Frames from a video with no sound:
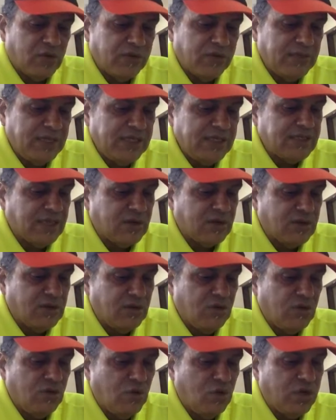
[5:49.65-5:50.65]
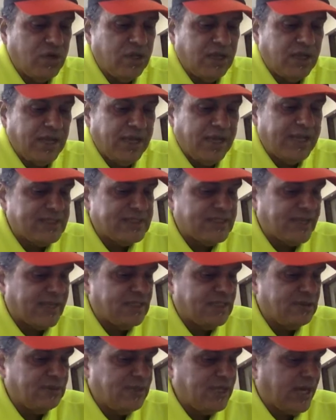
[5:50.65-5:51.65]
He's a good 8 seconds
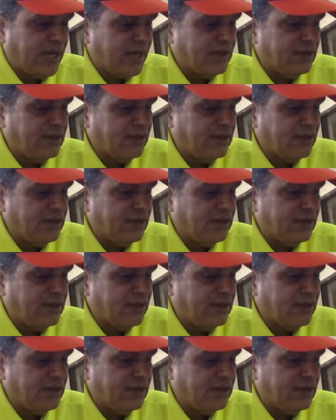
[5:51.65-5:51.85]
behind.